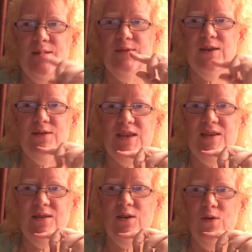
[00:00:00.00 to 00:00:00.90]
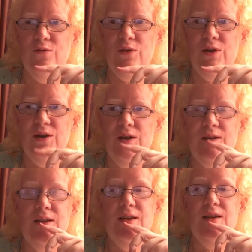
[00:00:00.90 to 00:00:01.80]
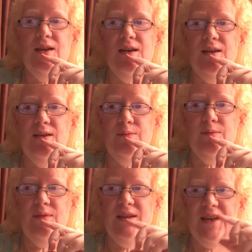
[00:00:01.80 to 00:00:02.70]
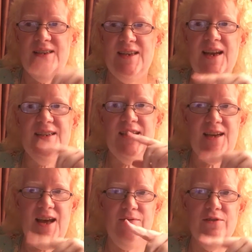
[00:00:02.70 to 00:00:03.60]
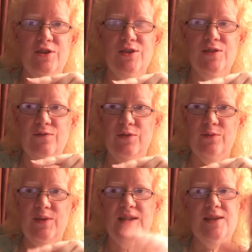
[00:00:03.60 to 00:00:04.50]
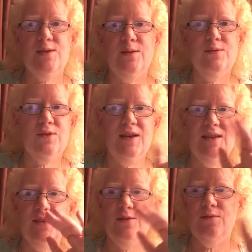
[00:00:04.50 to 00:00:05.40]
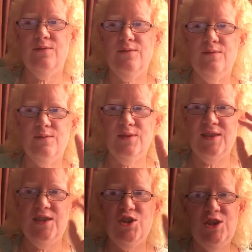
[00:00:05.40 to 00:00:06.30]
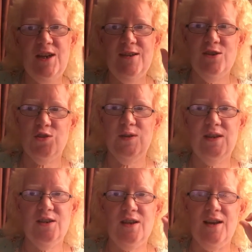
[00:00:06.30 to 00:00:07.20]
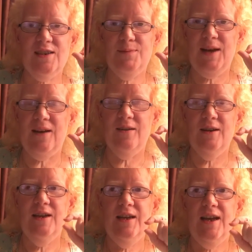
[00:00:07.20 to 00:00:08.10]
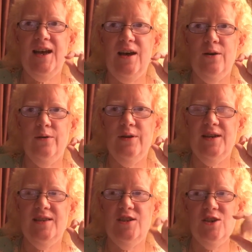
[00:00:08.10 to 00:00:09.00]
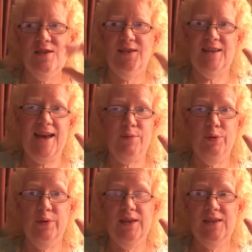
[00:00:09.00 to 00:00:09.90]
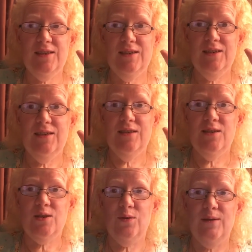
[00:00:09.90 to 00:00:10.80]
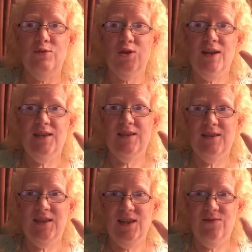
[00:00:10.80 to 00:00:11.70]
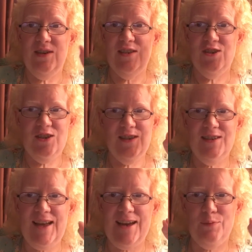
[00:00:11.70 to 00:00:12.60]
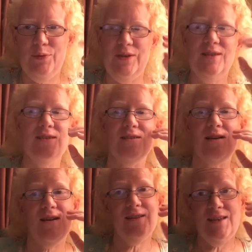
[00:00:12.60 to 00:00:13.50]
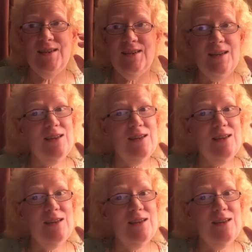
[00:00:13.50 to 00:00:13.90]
down 10 overall. Like I said, I take averages for the week, so I'm trying to see. Jane Shrink talked about how it's just a data point. So I'm trying to think of it as just a data point and not let it get